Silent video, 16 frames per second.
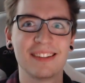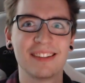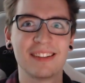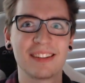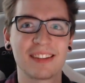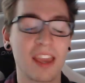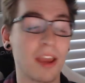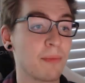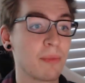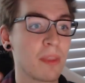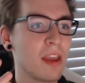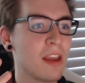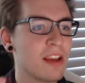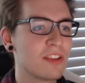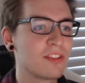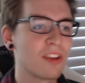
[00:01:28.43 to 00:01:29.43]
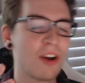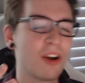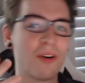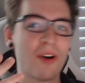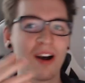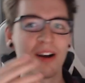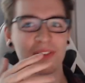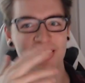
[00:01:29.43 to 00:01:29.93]
Okay, so
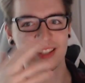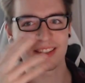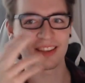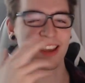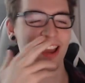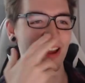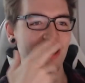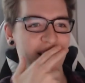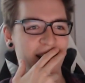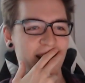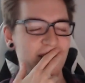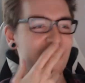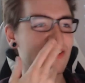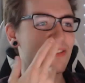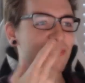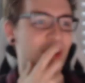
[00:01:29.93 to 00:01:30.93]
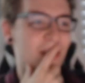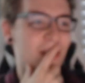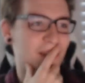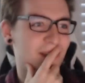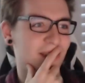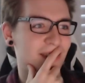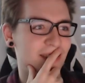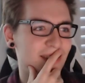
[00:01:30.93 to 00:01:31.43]
obviously I couldn't have
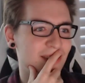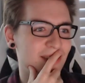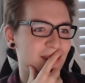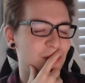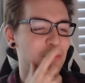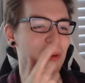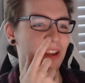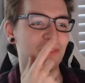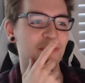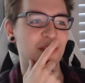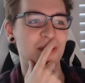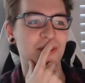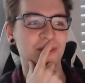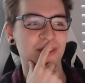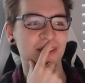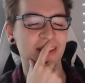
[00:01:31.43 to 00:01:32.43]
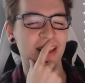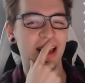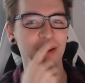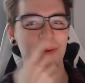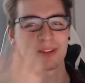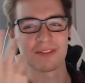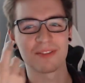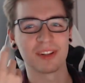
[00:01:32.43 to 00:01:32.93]
gotten too many views. I
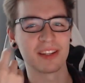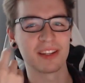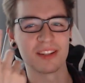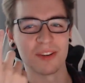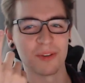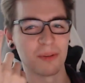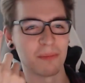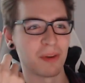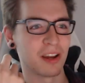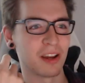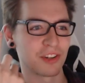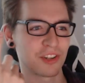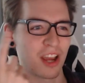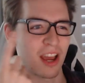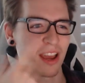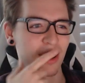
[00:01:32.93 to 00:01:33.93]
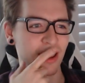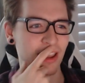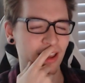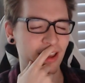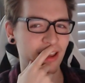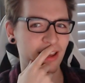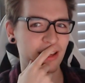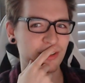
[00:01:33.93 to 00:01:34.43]
wasn't really doing much. I
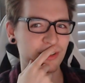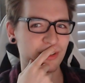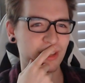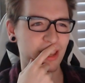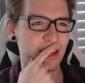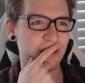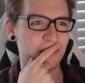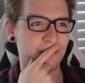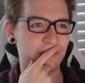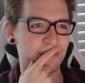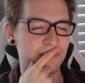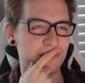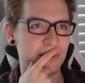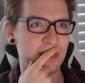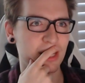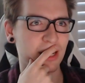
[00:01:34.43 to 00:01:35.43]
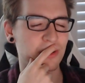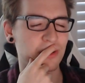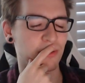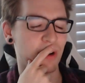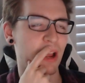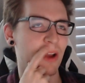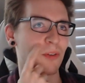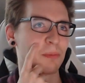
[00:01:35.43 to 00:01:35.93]
just kind of dicked
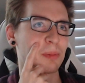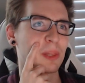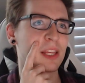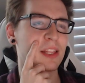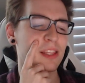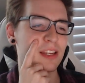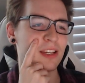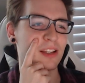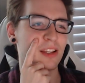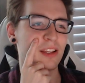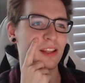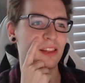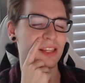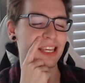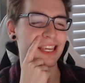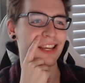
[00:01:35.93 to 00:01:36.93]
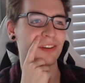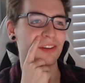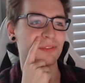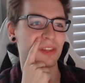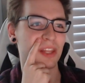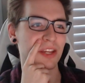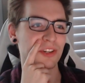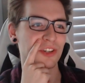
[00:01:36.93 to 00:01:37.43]
around, played League of
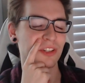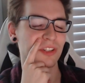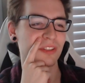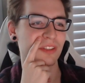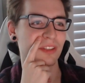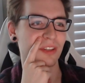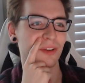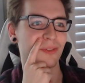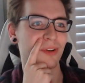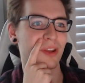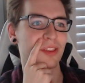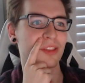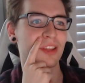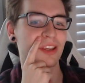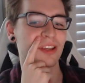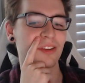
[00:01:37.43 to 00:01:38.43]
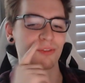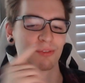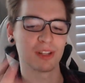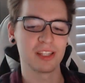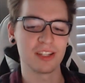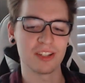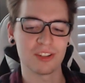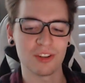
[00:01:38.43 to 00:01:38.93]
Legends, so nothing
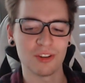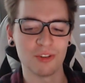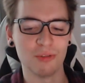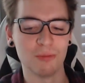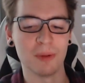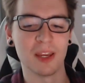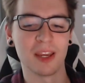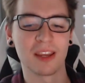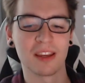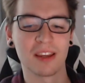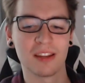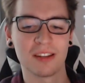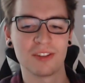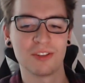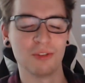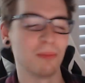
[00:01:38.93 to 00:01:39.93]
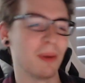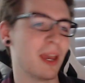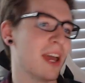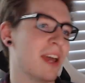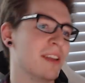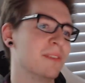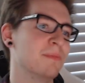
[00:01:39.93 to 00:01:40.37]
really too big, too bad.